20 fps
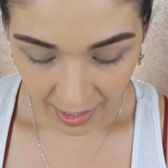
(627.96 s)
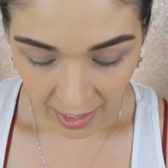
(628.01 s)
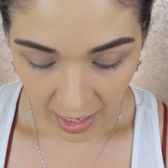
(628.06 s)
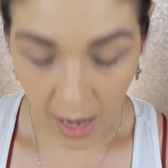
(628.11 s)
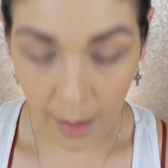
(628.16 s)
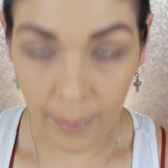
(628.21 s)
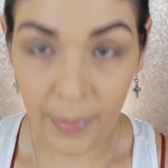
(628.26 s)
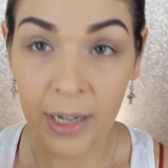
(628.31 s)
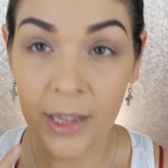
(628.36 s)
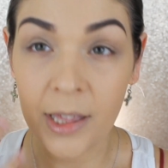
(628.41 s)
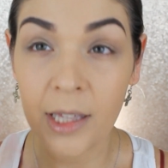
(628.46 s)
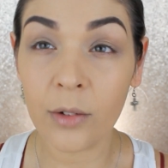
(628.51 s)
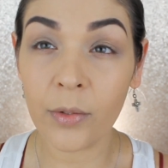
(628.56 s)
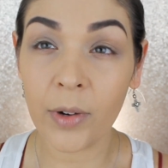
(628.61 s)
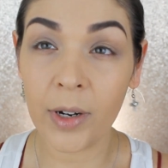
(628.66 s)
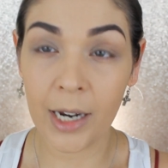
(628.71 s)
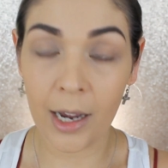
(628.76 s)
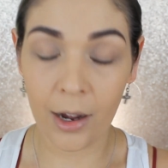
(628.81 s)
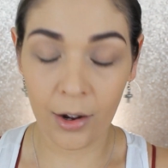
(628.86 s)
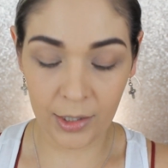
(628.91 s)
um, but I think
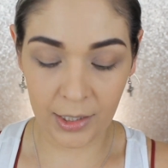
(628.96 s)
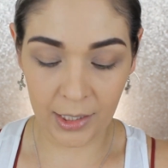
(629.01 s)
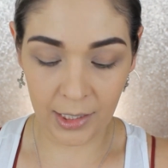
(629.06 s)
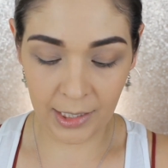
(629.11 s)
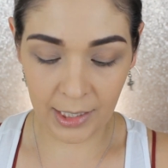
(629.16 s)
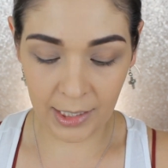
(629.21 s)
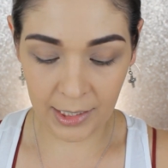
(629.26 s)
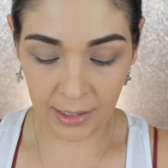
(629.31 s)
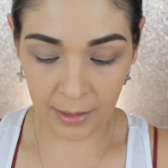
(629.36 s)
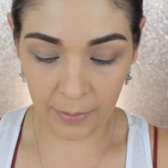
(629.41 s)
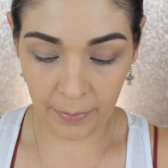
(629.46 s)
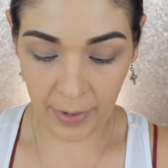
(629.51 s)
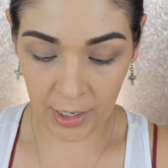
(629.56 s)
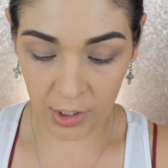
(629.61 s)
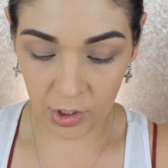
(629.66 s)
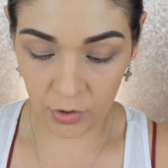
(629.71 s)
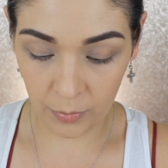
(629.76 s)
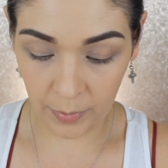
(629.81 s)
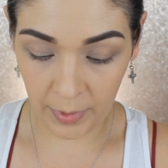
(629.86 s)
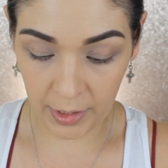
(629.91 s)
right now it's a decent
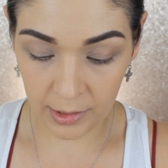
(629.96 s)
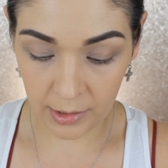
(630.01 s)
match for me.